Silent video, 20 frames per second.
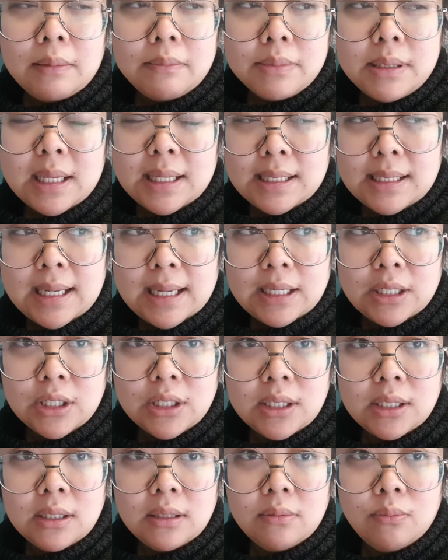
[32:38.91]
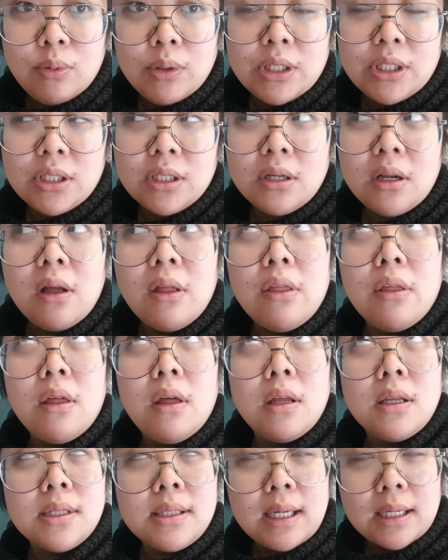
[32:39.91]
sensation, which
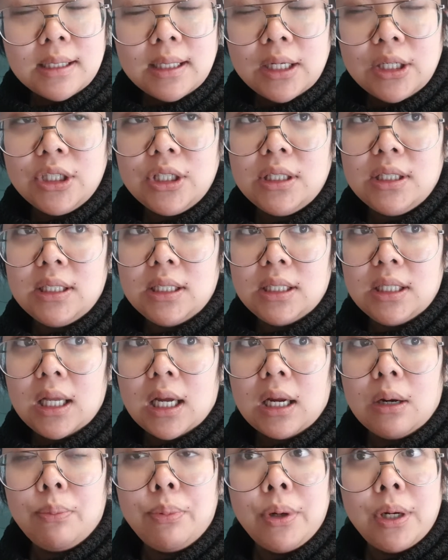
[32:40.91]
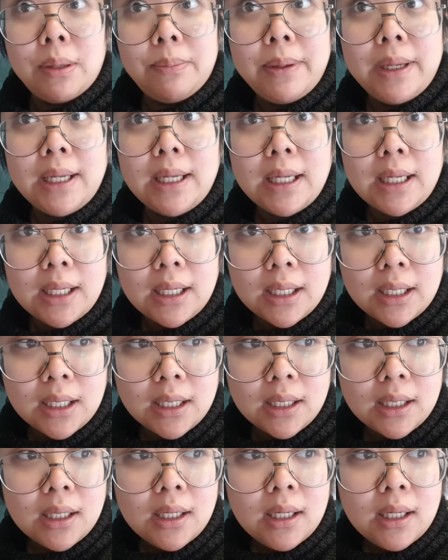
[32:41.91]
Sunday she did like a pretty big kick.